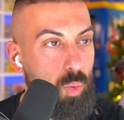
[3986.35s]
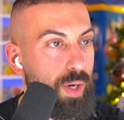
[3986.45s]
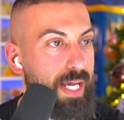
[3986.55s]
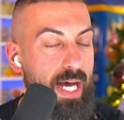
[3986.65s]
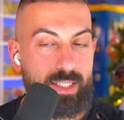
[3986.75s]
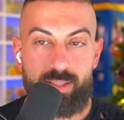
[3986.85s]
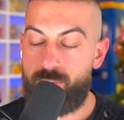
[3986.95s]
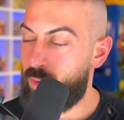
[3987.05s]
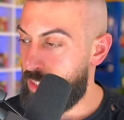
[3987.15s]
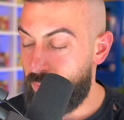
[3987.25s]
We got
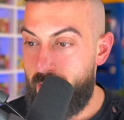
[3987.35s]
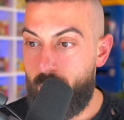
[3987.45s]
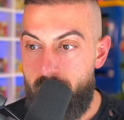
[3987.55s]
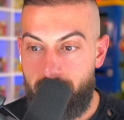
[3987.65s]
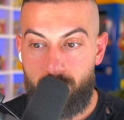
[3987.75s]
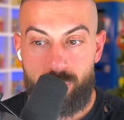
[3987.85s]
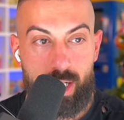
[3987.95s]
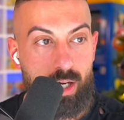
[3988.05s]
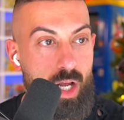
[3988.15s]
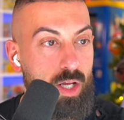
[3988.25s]
even Aerodactyl in
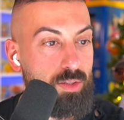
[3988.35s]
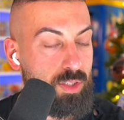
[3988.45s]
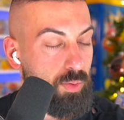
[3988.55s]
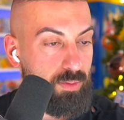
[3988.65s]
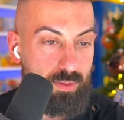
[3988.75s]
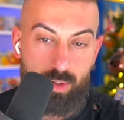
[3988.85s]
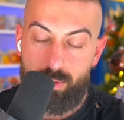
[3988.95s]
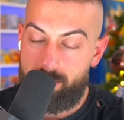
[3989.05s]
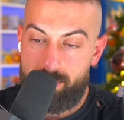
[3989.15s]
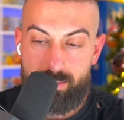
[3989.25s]
there. So,
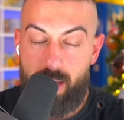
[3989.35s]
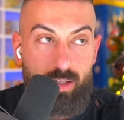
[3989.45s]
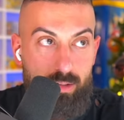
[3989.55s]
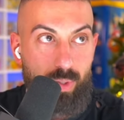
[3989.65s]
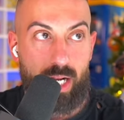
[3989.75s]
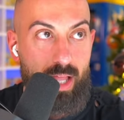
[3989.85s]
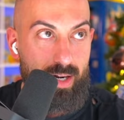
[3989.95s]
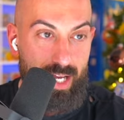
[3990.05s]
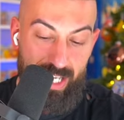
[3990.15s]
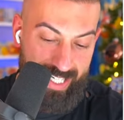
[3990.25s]
I don't know. We got a
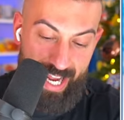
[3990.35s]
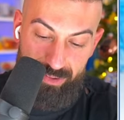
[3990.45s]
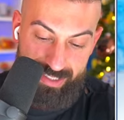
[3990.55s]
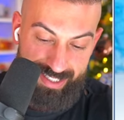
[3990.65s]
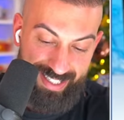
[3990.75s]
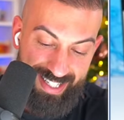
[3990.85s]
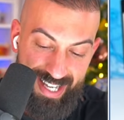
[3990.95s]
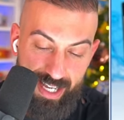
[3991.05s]
lot. I can't even think.